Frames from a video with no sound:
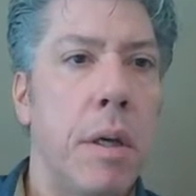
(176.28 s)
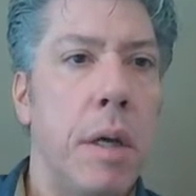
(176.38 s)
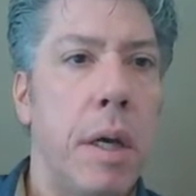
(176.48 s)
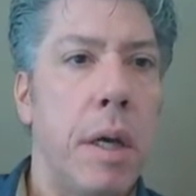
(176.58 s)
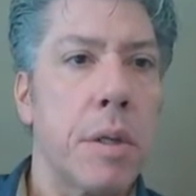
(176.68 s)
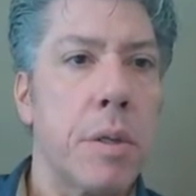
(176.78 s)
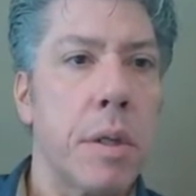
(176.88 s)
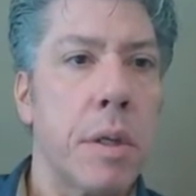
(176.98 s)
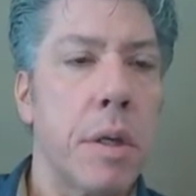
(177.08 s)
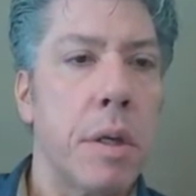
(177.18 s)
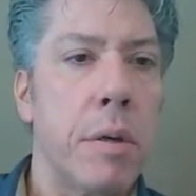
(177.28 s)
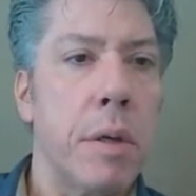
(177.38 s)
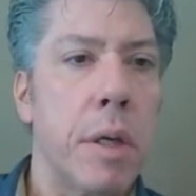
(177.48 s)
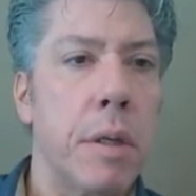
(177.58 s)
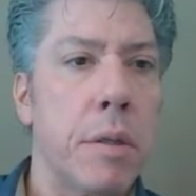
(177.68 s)
actually go
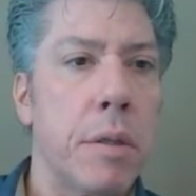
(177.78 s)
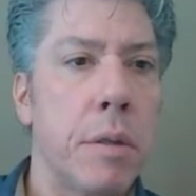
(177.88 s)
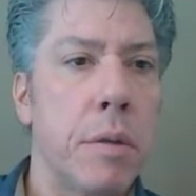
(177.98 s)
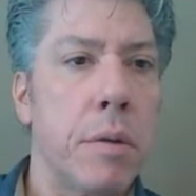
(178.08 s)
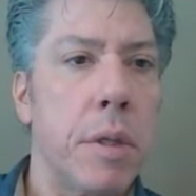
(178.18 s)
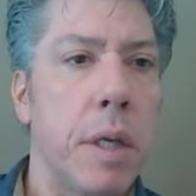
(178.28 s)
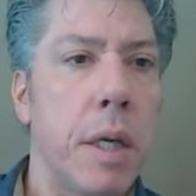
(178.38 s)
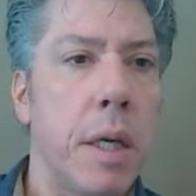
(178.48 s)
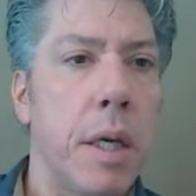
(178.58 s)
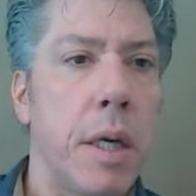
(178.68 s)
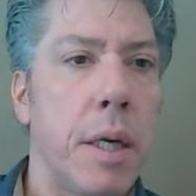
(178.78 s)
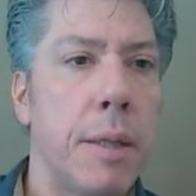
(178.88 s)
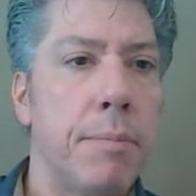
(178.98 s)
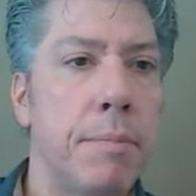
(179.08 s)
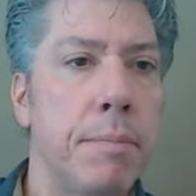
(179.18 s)
into the um,